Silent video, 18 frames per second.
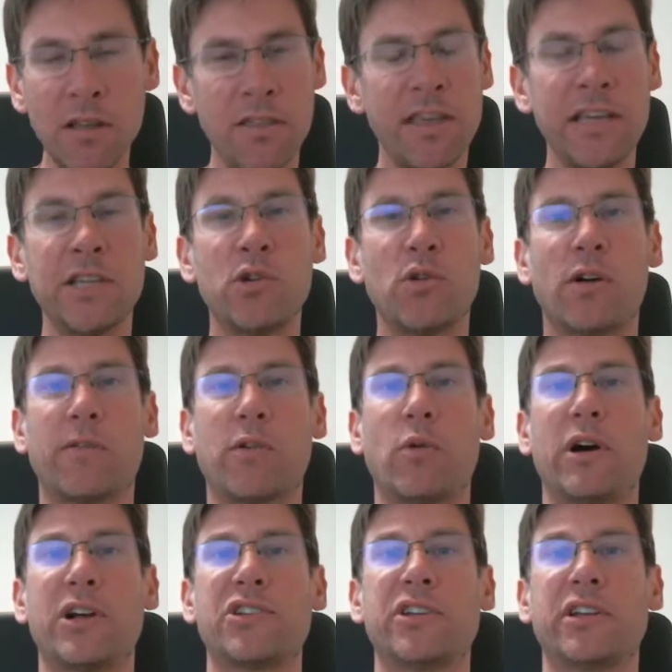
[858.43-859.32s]
Thank you all for
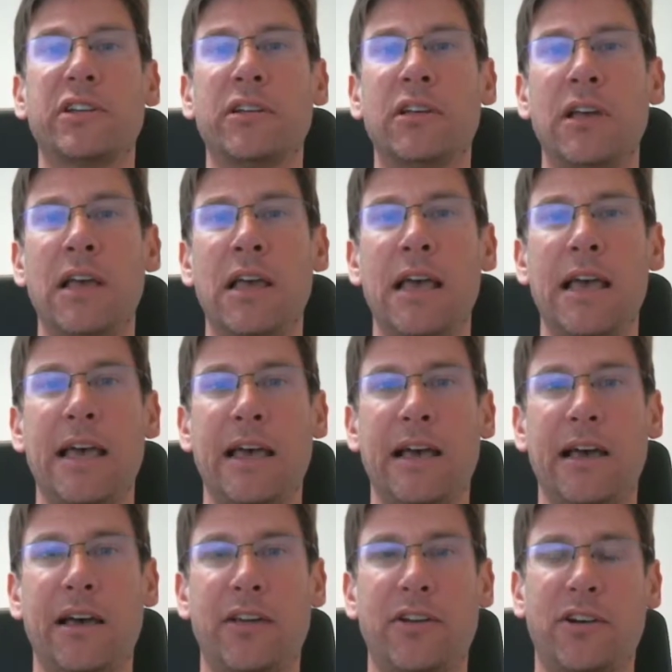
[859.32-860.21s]
watching,
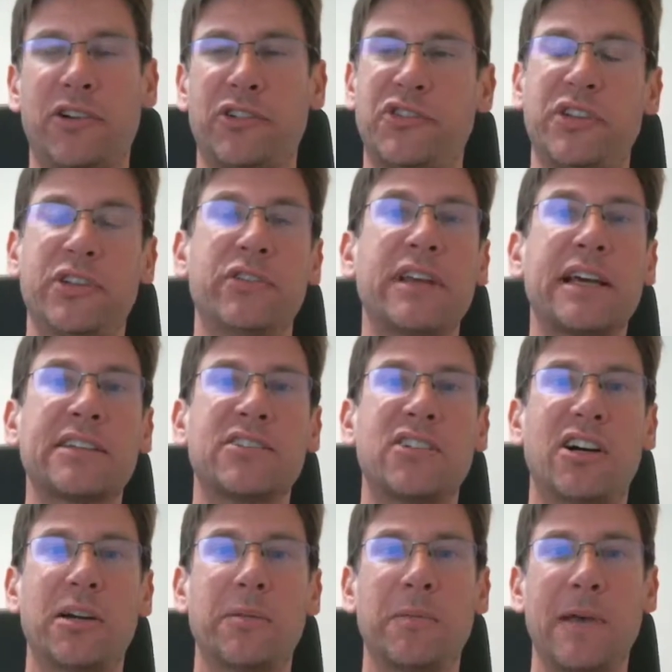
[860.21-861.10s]
and I'll see you next
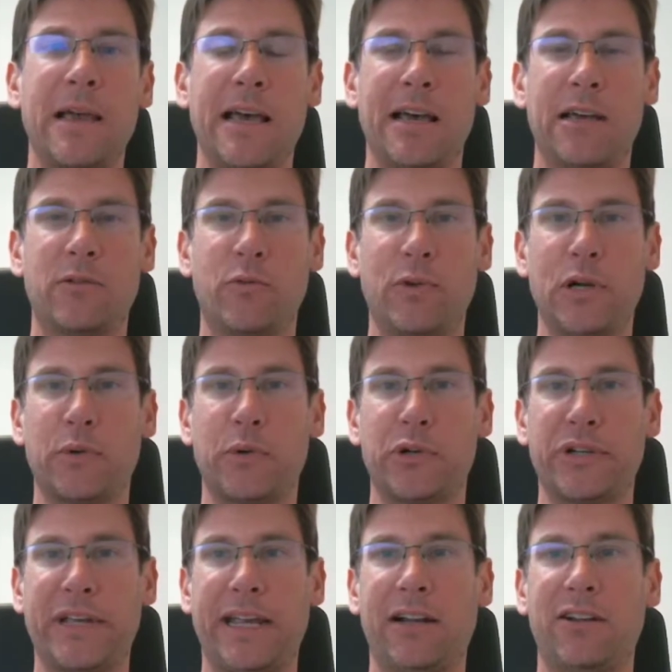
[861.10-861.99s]
time at Real
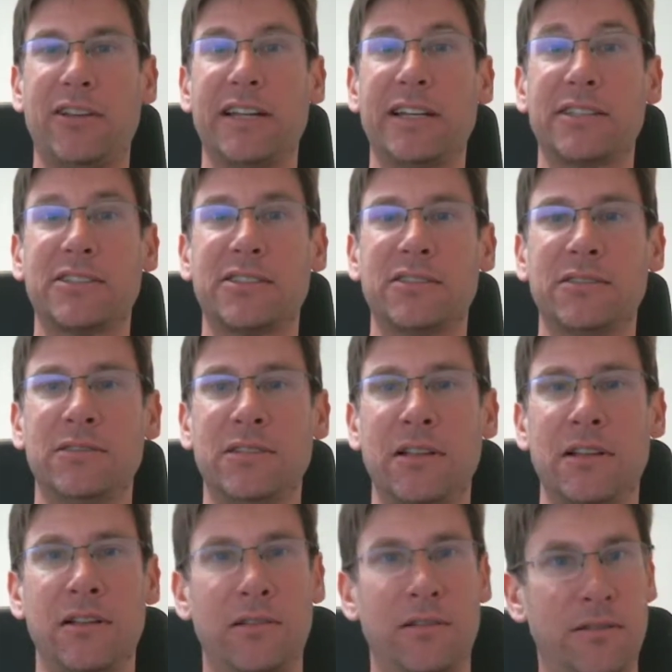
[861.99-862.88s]
World Analytics
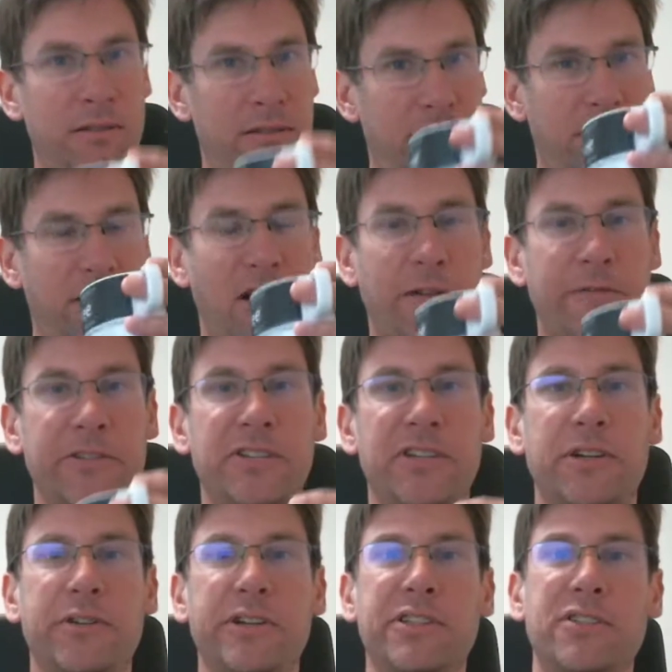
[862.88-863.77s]
in the Coffee
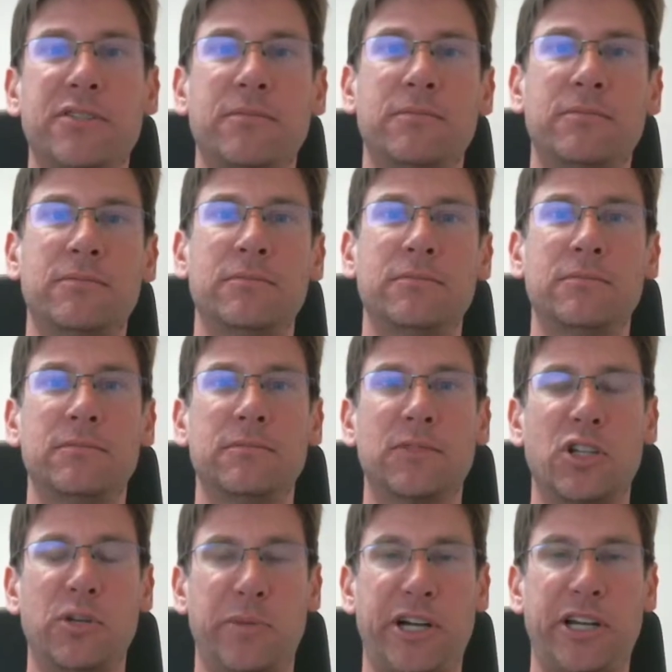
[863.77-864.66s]
series.
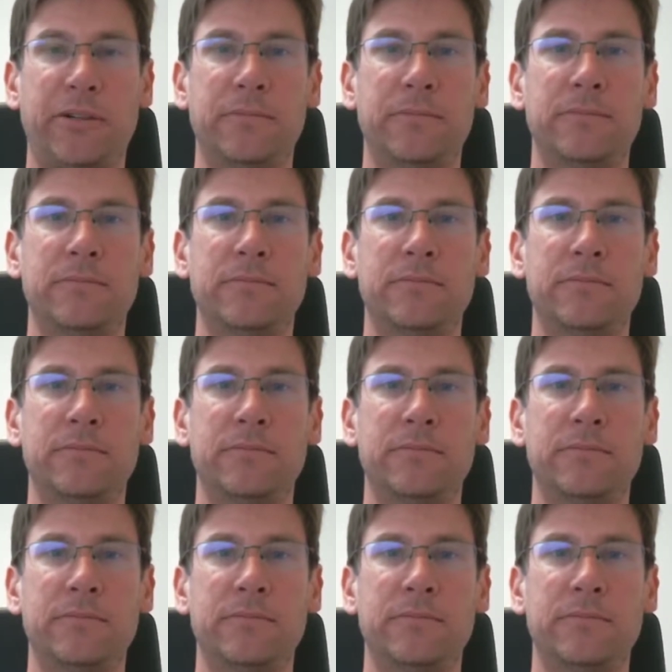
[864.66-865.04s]
Goodbye.